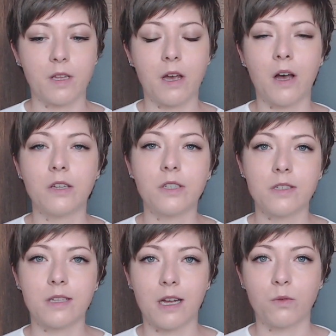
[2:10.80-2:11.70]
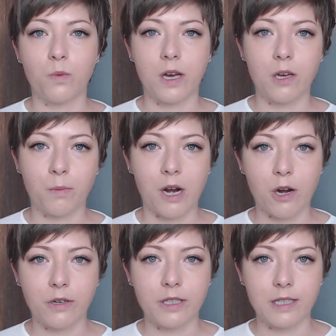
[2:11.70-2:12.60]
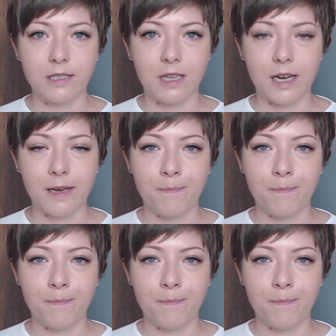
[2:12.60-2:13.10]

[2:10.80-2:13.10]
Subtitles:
understand where your priorities lie.